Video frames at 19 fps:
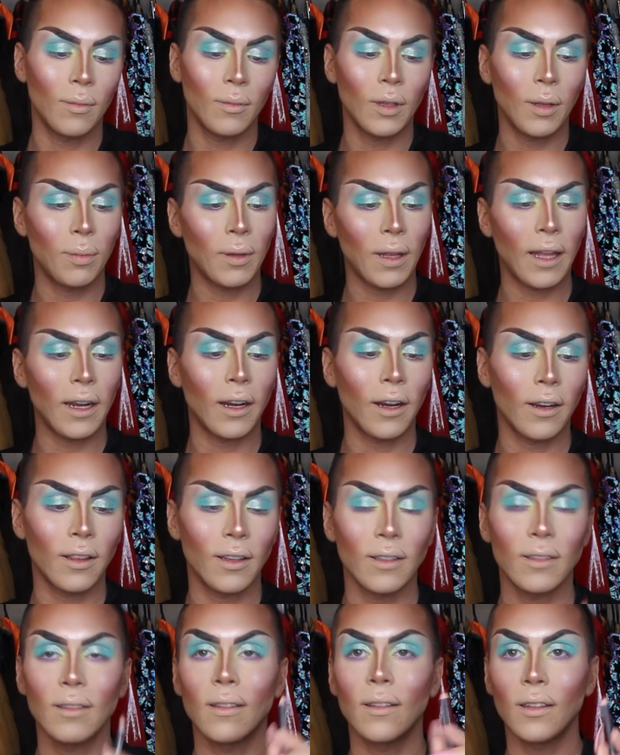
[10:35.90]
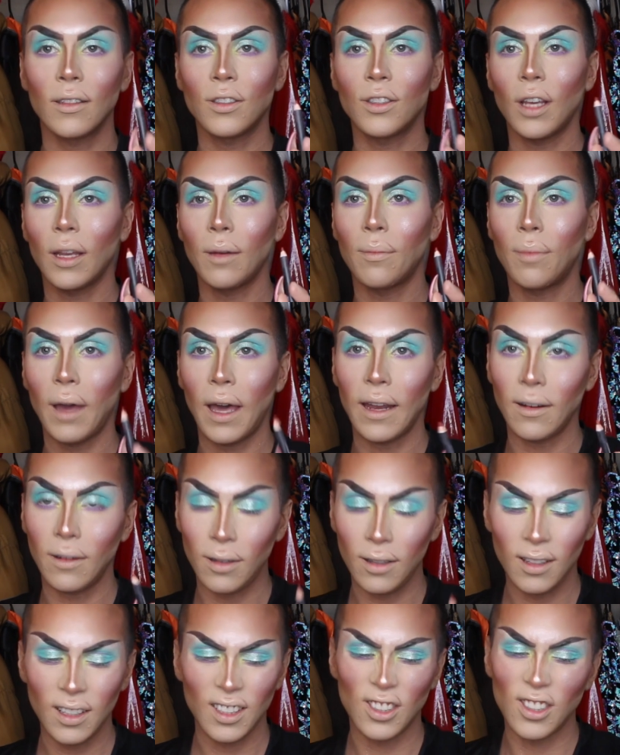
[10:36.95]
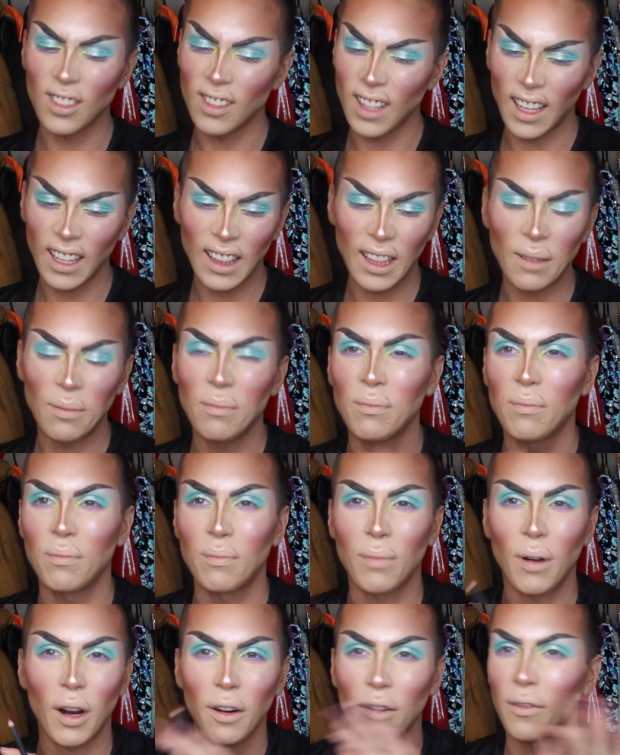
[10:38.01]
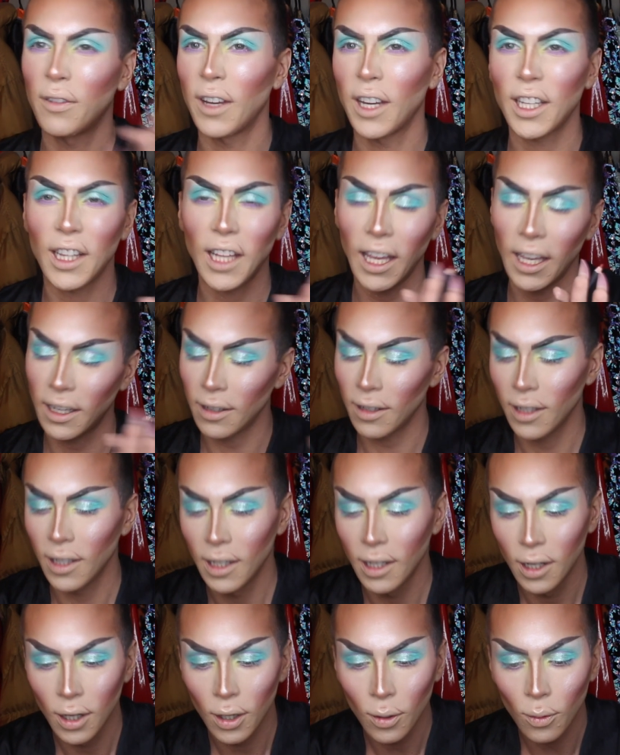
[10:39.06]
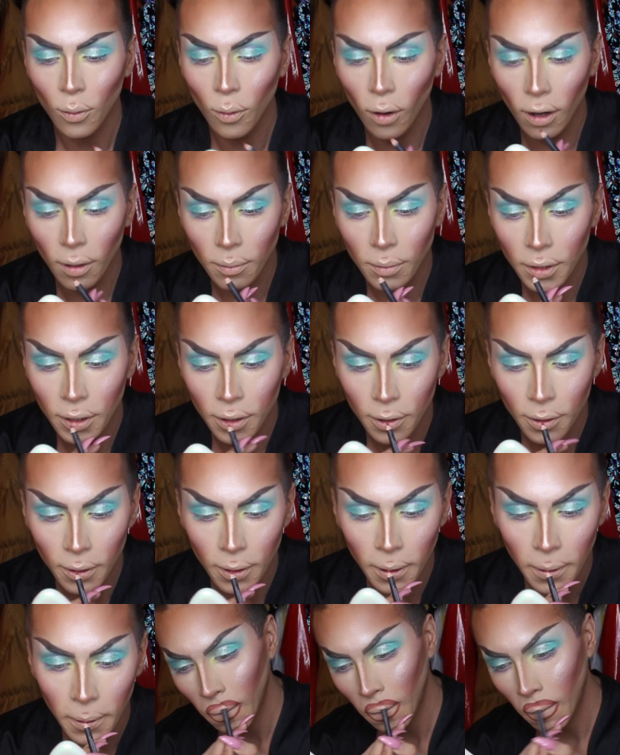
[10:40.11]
lip liner. This is the shade Petal. It's just like the perfect like warm nude.